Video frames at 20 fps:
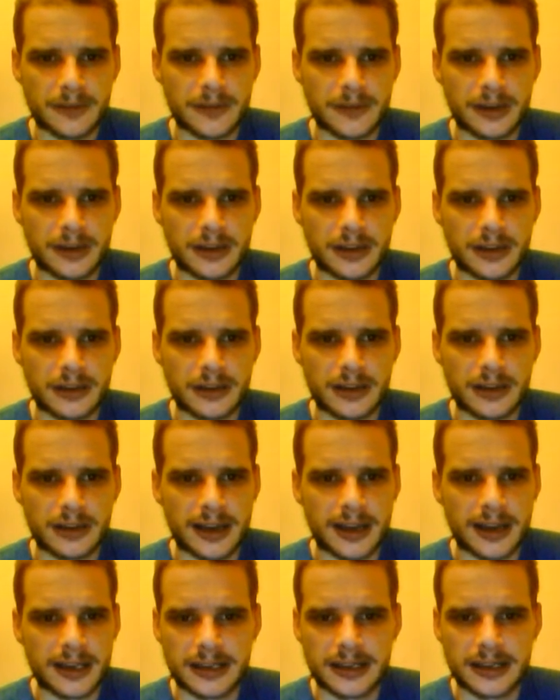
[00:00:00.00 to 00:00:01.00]
find
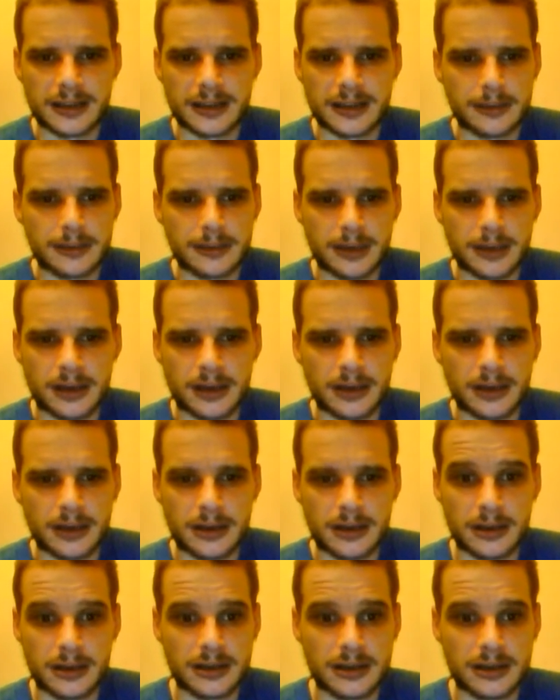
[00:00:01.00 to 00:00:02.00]
that innocent part
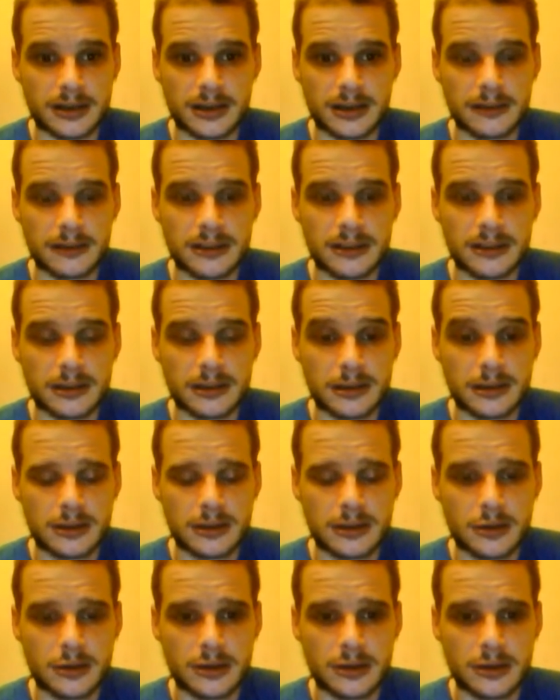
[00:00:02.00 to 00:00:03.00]
at times.
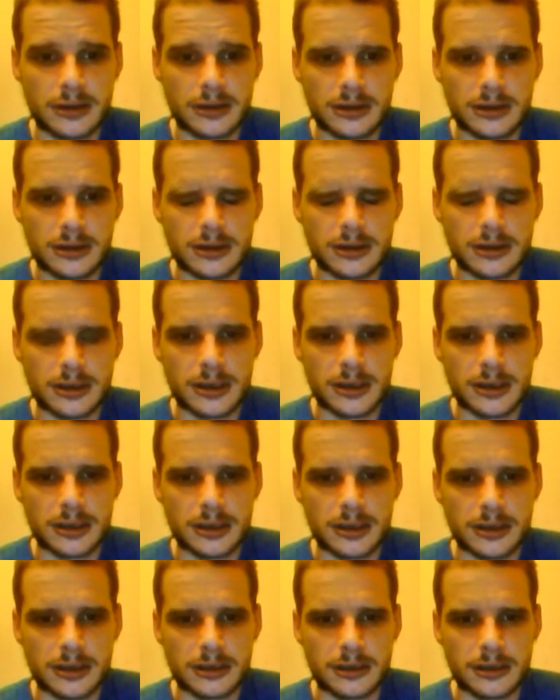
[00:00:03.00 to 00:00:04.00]

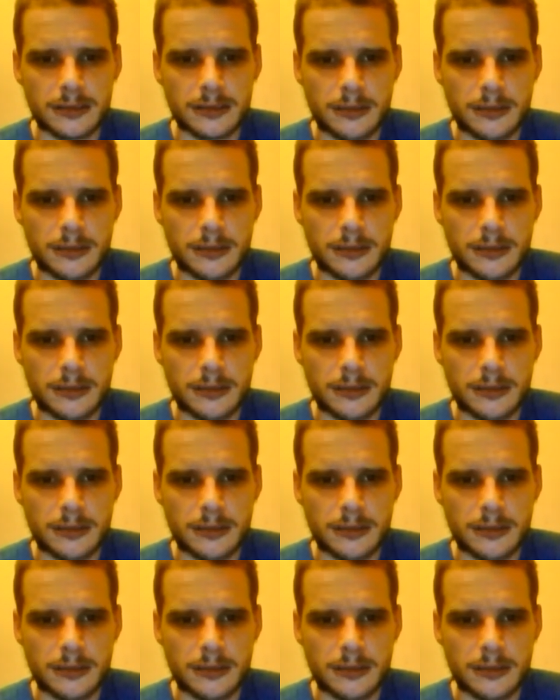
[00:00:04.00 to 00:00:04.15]
And